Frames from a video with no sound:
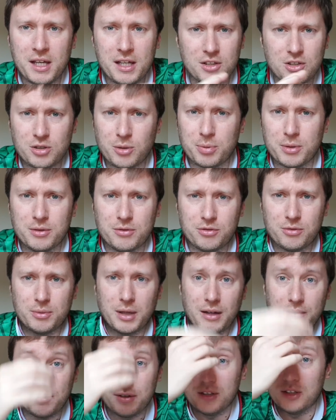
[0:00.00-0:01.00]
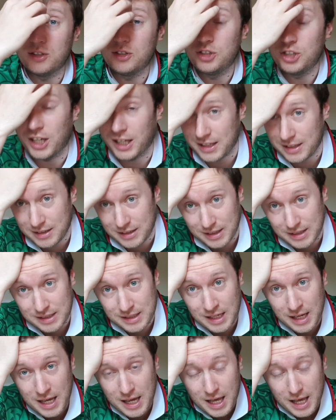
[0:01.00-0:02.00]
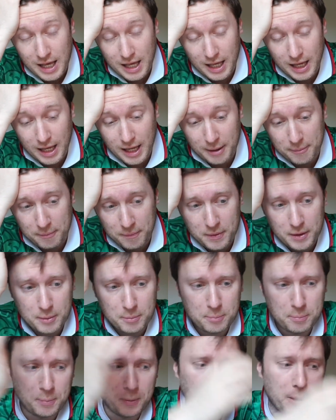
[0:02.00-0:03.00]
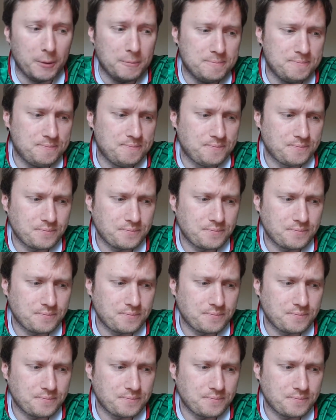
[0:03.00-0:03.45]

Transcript: stopping them from having chances. But